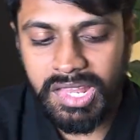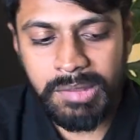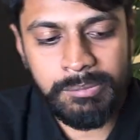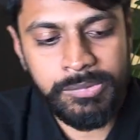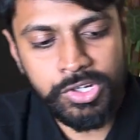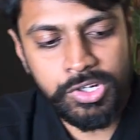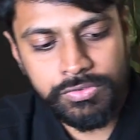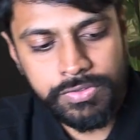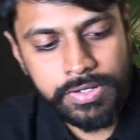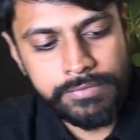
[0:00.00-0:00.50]

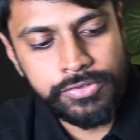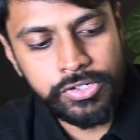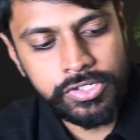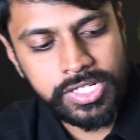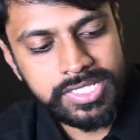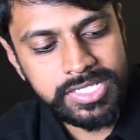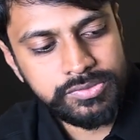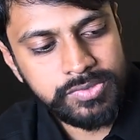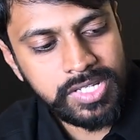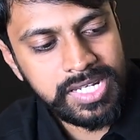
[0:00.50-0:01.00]
beautiful
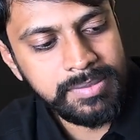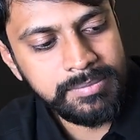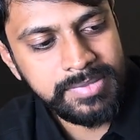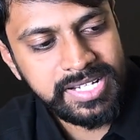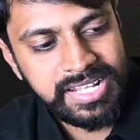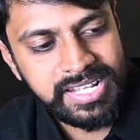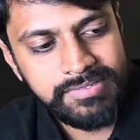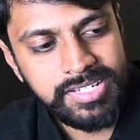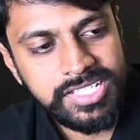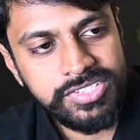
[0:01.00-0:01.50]
footage while I'm
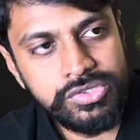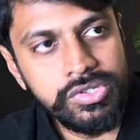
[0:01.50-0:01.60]
traveling.